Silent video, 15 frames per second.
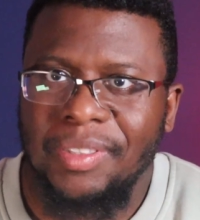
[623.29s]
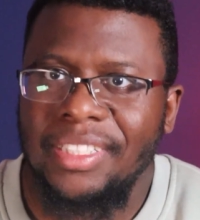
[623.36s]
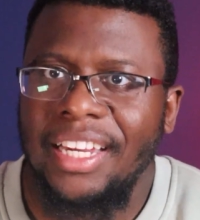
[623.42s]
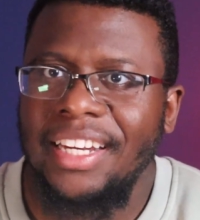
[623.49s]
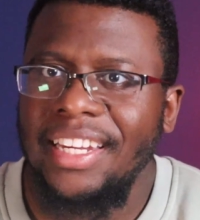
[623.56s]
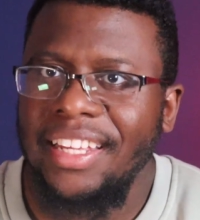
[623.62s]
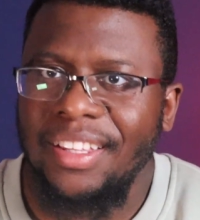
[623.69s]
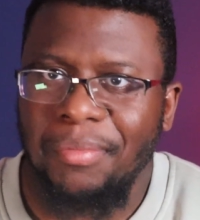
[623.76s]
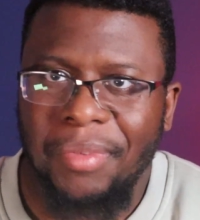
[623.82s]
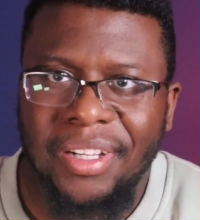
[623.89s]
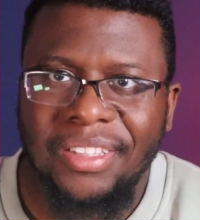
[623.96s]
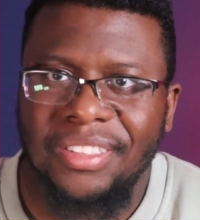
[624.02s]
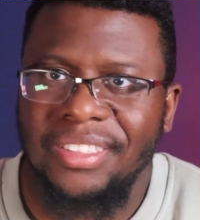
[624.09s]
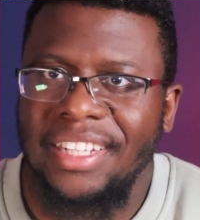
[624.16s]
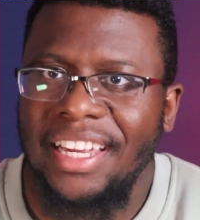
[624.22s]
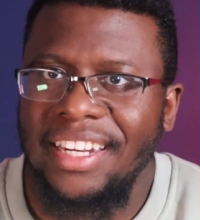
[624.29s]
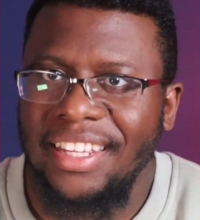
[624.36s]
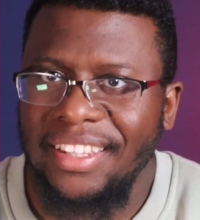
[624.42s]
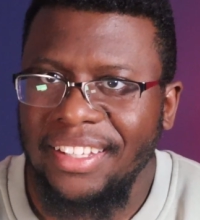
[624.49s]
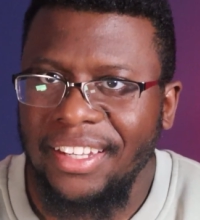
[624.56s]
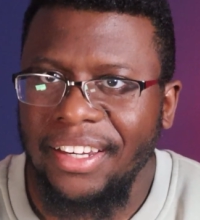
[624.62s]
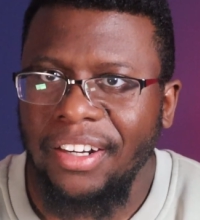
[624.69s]
It's not a day of the month. It's not a day
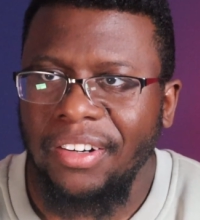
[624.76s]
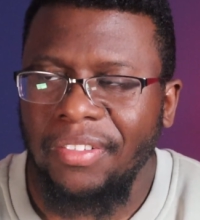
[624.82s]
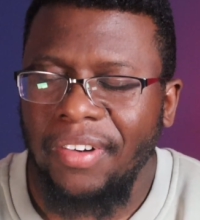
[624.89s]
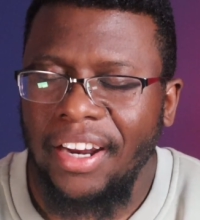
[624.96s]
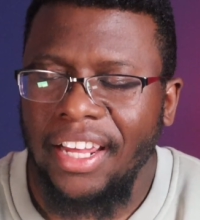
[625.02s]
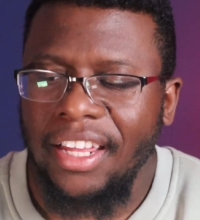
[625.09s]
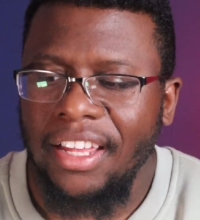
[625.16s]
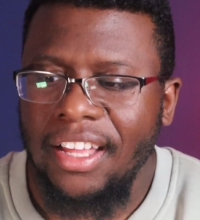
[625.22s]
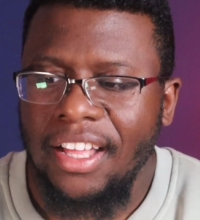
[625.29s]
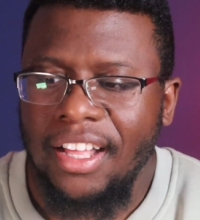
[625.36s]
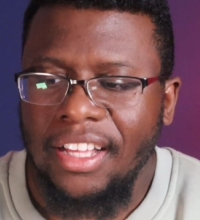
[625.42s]
of the year, right?